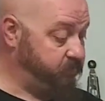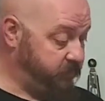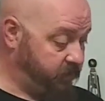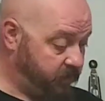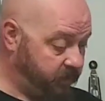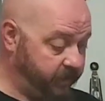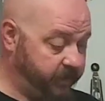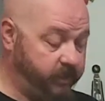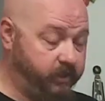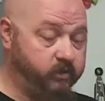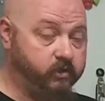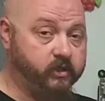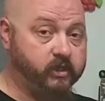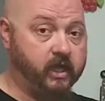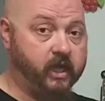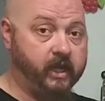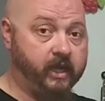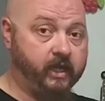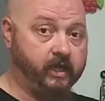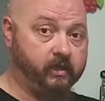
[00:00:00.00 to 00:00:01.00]
clean your
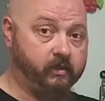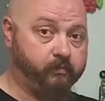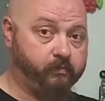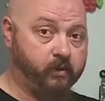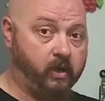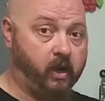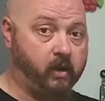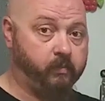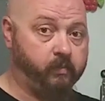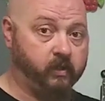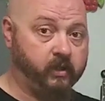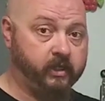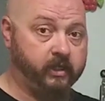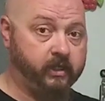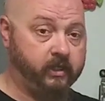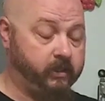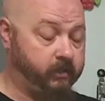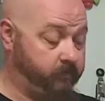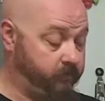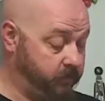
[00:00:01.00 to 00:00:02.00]
tank
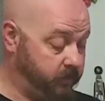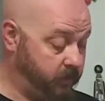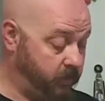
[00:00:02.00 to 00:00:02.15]
properly,